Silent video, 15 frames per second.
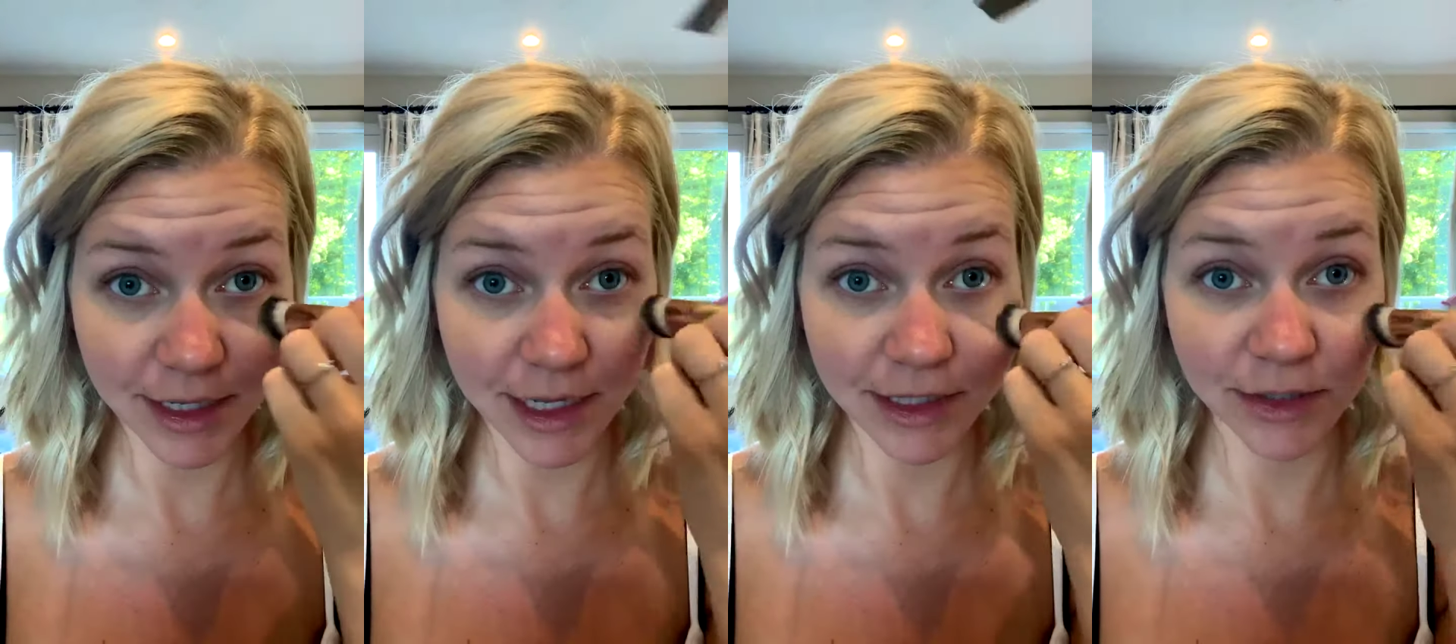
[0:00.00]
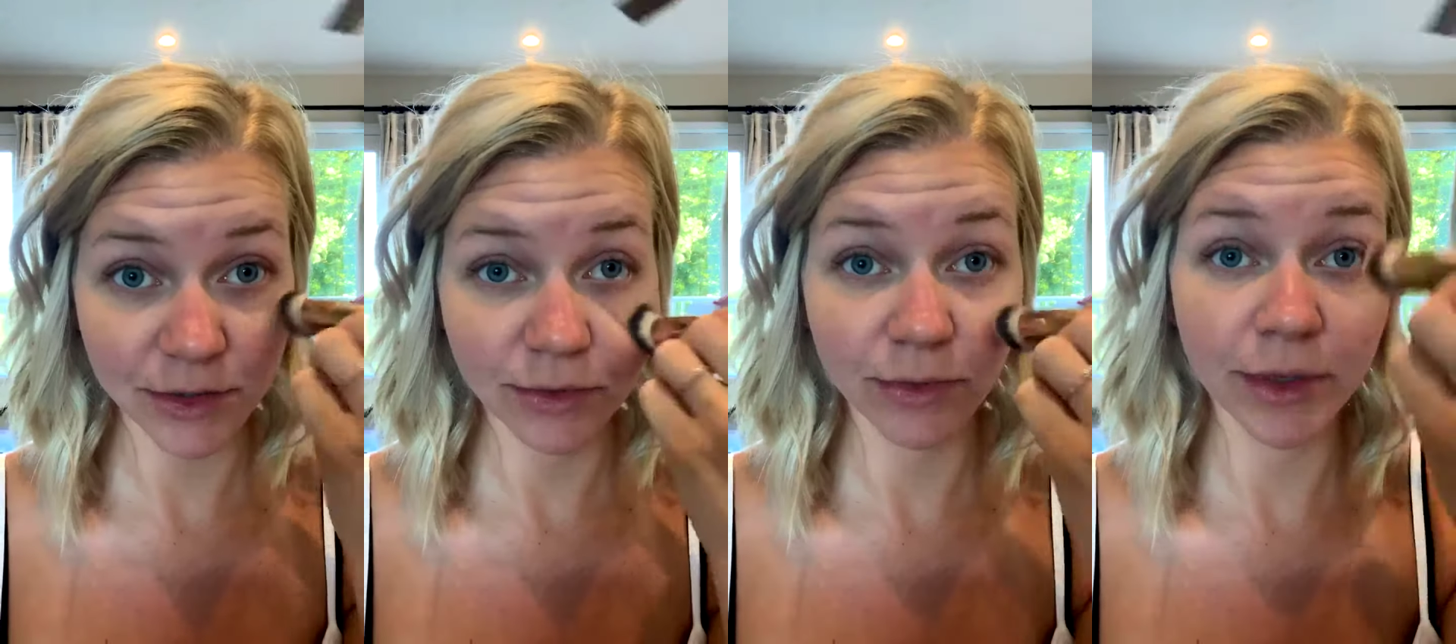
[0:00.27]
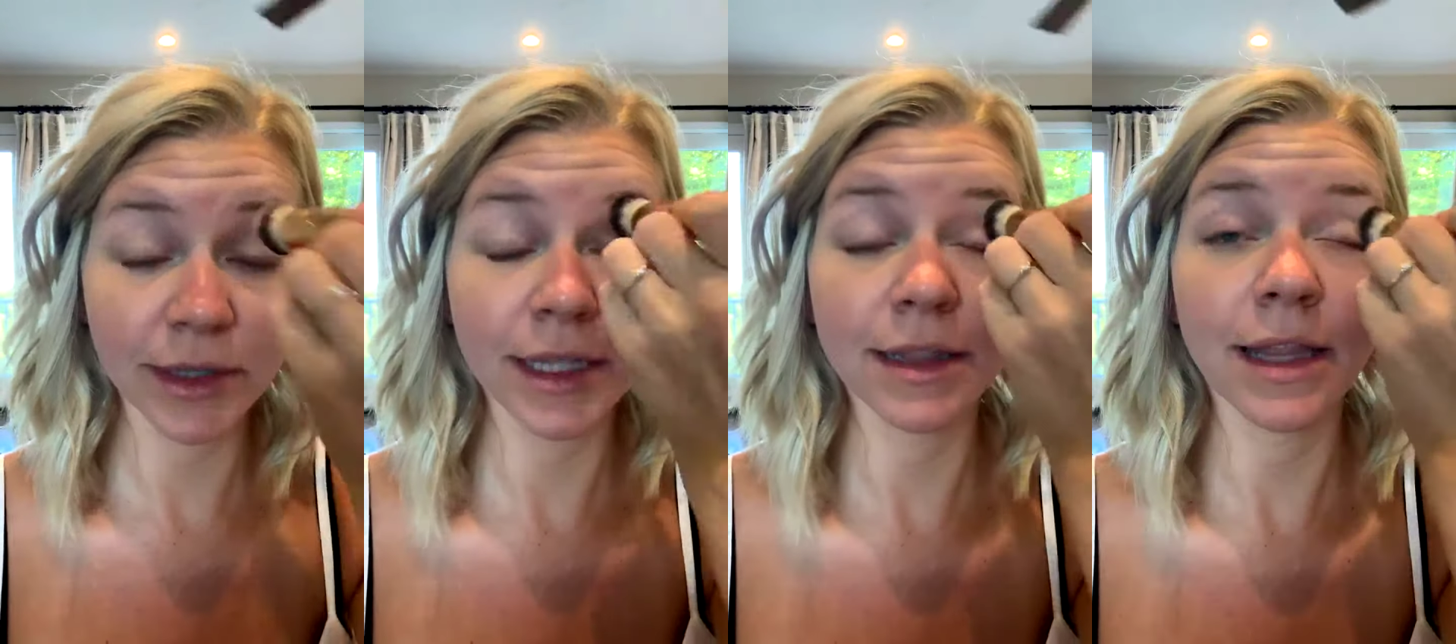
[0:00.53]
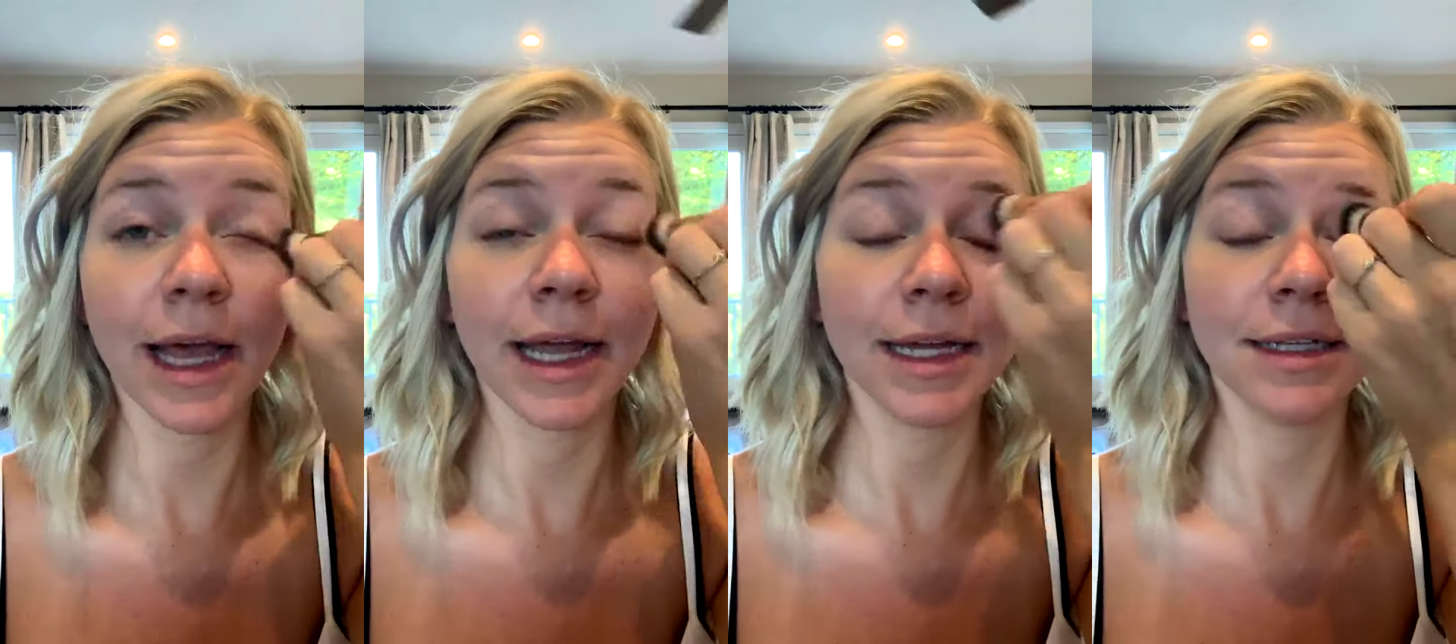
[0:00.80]
It's really
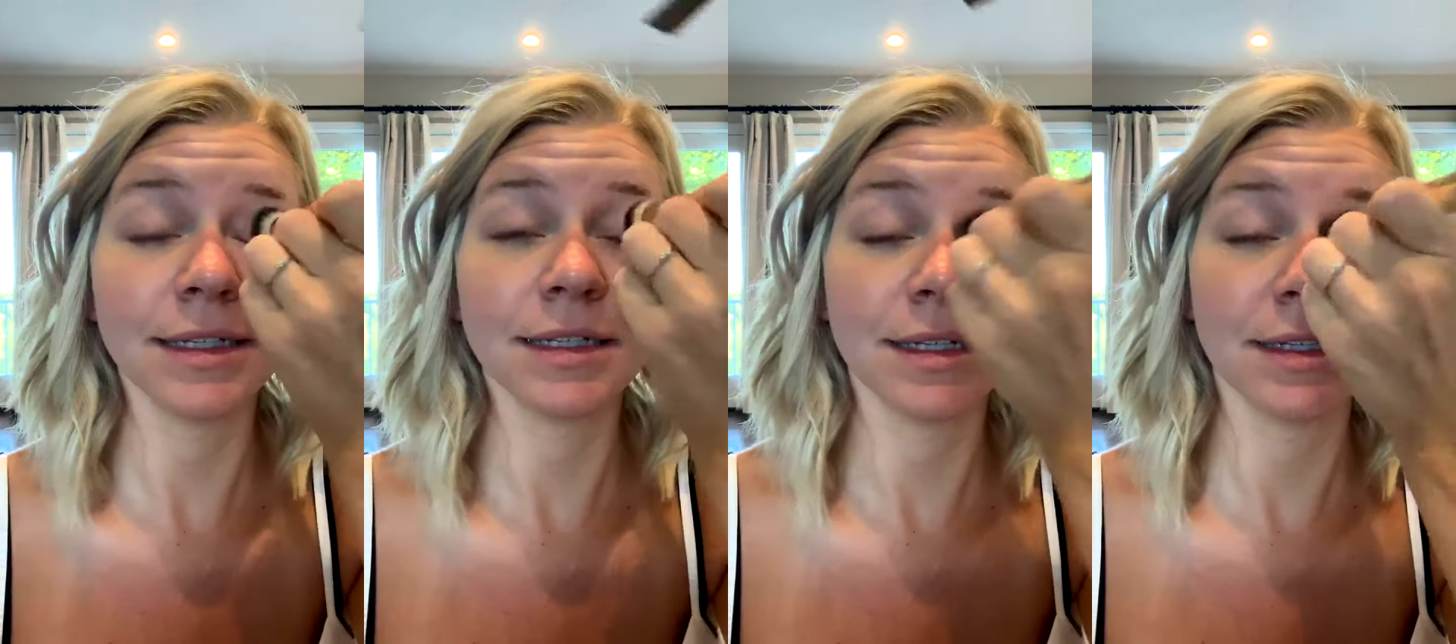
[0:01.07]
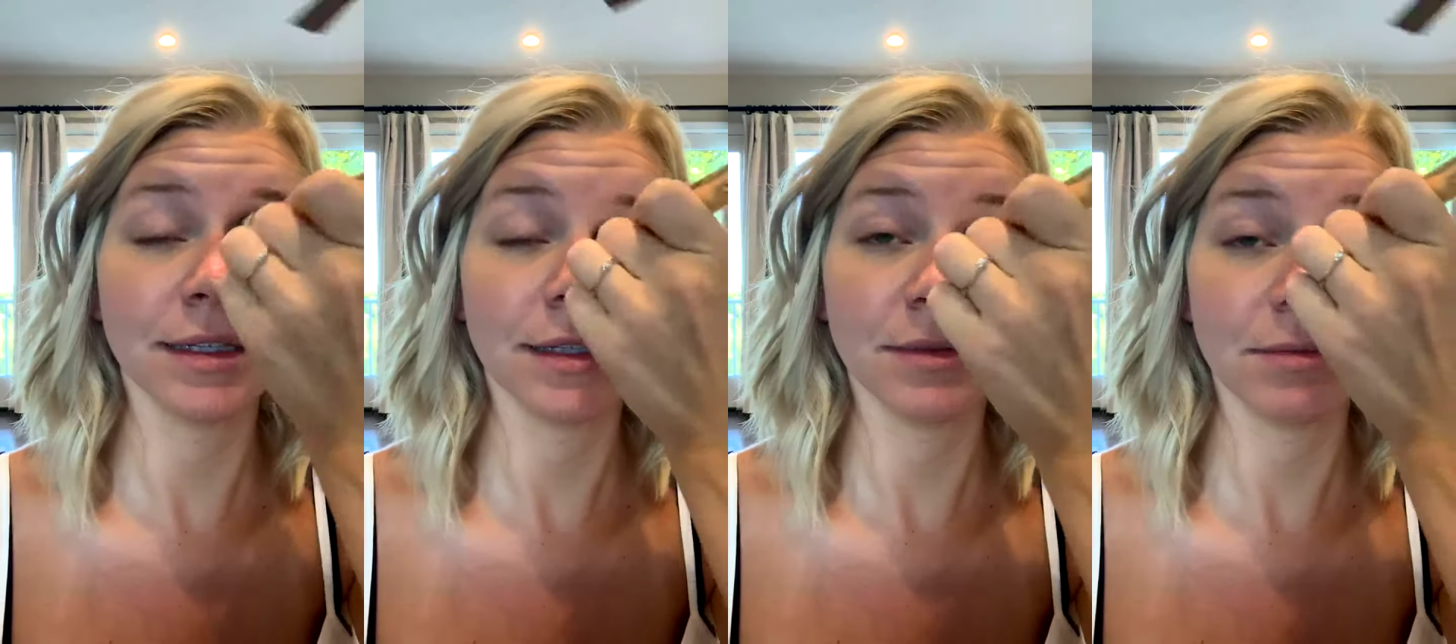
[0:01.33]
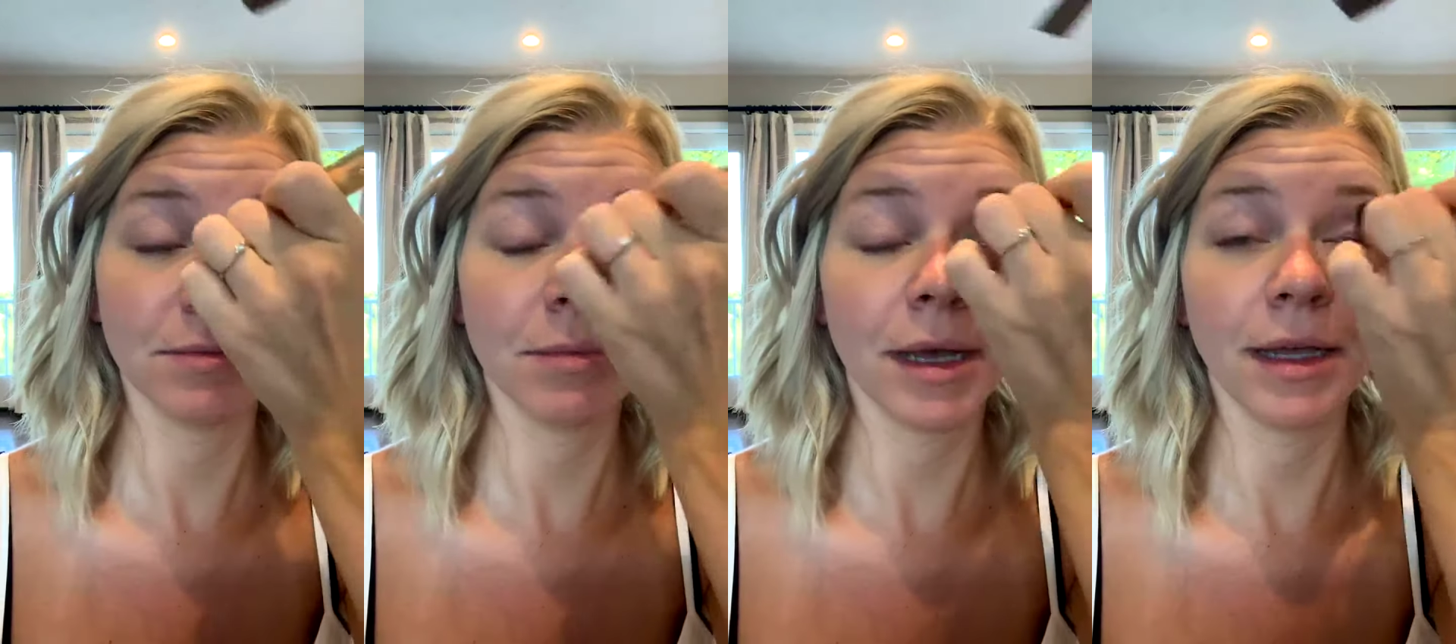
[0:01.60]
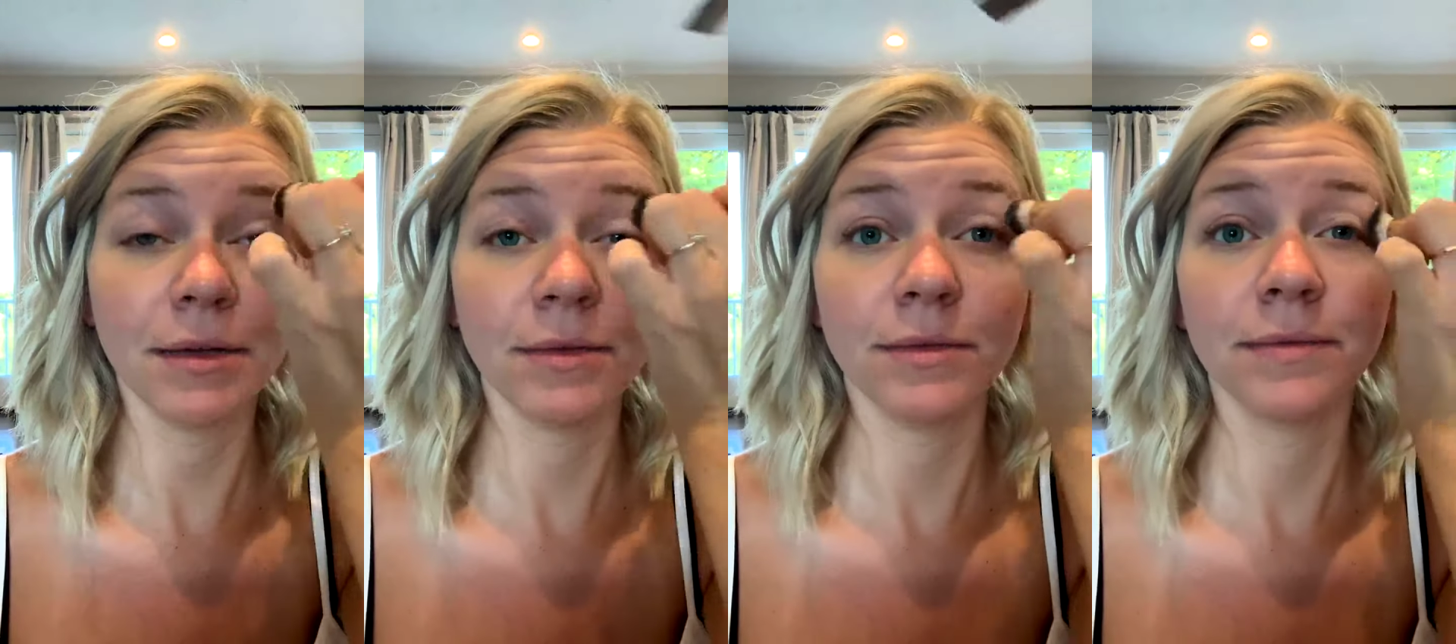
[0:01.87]
light,
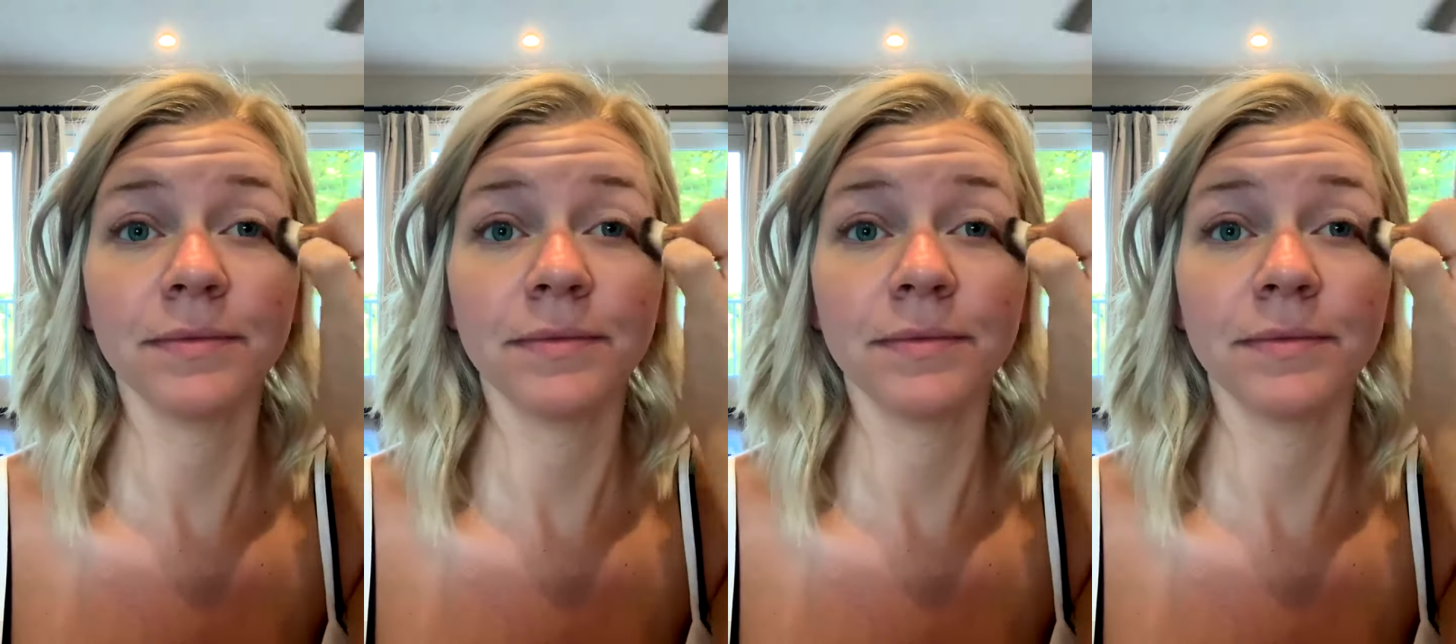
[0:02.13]
but